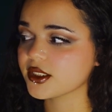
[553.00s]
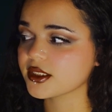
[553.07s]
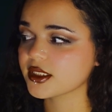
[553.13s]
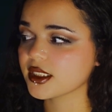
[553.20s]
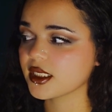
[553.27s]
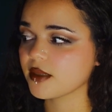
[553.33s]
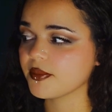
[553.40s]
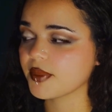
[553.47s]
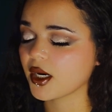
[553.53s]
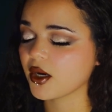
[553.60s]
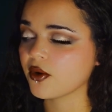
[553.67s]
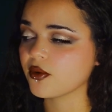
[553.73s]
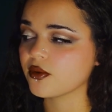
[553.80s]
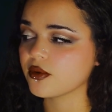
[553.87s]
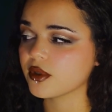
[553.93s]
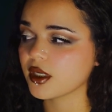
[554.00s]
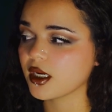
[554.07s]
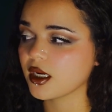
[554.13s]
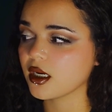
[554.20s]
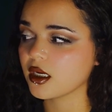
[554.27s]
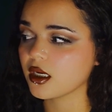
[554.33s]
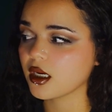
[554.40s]
I just think about
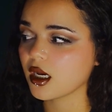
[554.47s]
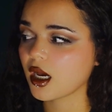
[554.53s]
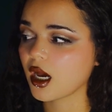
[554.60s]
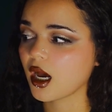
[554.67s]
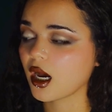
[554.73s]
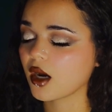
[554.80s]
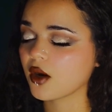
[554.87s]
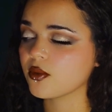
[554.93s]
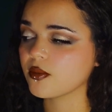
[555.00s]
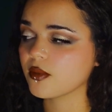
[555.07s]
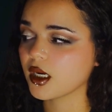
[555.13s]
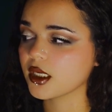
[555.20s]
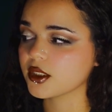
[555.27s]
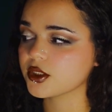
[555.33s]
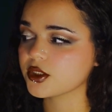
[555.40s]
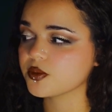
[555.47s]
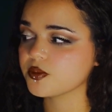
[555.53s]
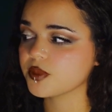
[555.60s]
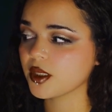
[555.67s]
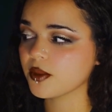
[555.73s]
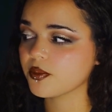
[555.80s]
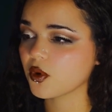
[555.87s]
how
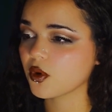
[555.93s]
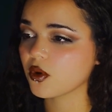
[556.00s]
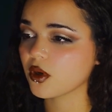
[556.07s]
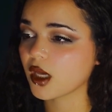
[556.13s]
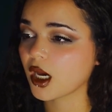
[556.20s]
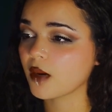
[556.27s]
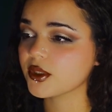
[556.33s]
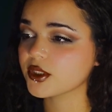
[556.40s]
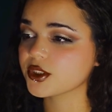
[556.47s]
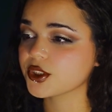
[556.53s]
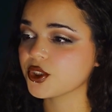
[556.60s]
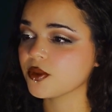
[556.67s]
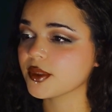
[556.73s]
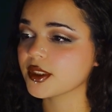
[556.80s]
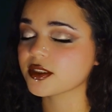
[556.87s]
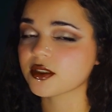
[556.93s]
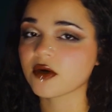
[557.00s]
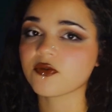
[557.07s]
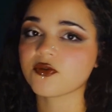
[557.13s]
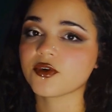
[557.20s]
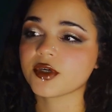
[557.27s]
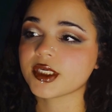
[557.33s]
much people, how much human
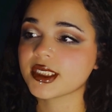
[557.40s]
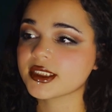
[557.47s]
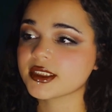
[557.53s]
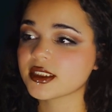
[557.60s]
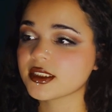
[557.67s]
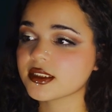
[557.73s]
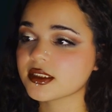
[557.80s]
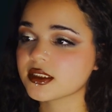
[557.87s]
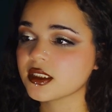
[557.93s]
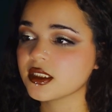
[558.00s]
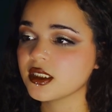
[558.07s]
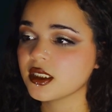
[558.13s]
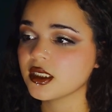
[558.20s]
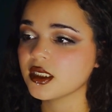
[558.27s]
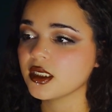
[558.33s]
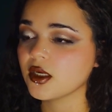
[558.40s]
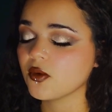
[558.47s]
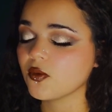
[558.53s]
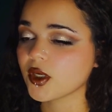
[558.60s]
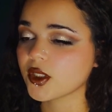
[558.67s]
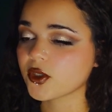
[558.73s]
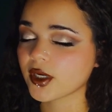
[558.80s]
suffering exists,
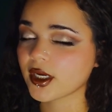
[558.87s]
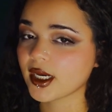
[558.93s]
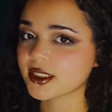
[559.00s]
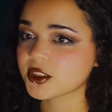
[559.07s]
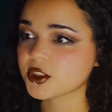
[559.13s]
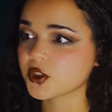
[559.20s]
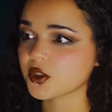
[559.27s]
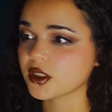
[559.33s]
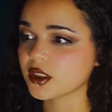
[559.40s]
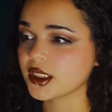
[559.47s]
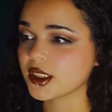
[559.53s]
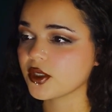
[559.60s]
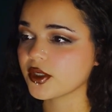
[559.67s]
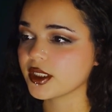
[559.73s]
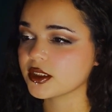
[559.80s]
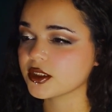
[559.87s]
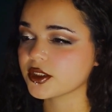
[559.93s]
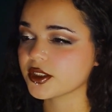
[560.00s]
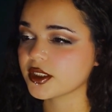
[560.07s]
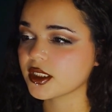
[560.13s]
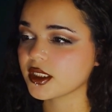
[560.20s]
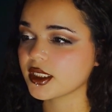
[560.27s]
whether externally or
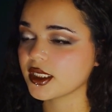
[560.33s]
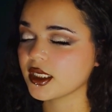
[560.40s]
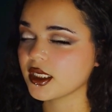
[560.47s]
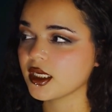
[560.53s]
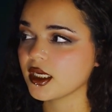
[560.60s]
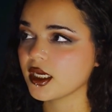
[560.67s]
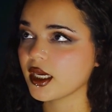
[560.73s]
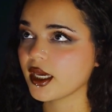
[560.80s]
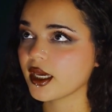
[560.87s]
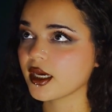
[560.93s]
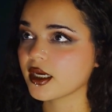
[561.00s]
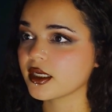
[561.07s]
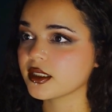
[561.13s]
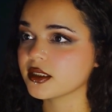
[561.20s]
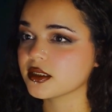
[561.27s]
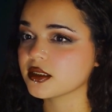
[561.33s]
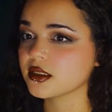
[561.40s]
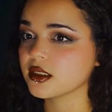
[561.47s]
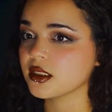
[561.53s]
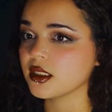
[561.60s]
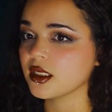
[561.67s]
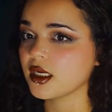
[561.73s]
internally,
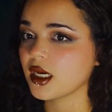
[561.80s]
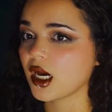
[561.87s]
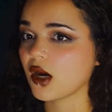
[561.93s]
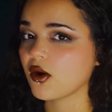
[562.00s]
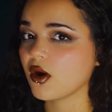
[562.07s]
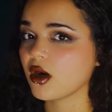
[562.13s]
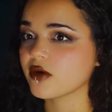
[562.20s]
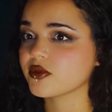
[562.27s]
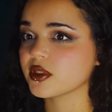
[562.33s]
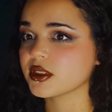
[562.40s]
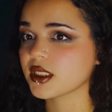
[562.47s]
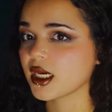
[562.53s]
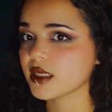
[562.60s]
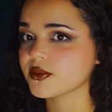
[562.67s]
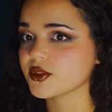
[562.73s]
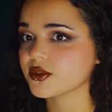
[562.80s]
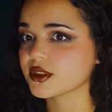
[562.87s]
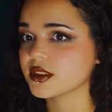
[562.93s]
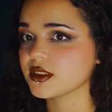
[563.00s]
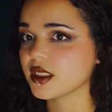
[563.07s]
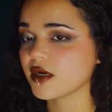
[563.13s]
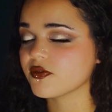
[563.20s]
and how oftentimes
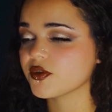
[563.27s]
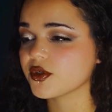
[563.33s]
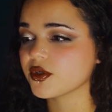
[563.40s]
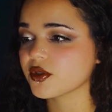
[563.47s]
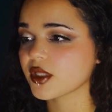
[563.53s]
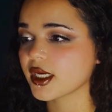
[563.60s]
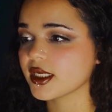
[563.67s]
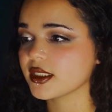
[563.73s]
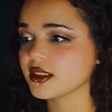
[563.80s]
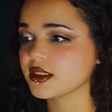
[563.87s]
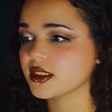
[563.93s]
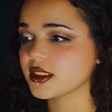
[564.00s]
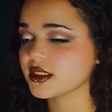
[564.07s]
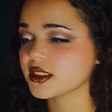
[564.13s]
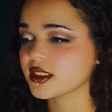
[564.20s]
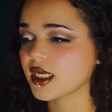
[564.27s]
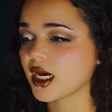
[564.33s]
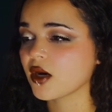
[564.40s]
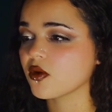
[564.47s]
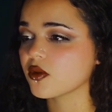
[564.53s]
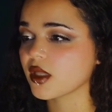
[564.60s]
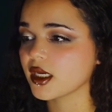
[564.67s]
there's never like decent
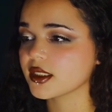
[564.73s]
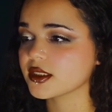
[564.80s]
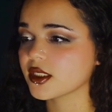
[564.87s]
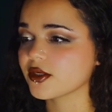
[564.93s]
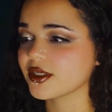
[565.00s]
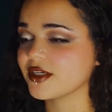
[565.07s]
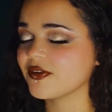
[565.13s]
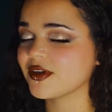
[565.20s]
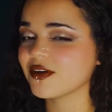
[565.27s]
outlets that are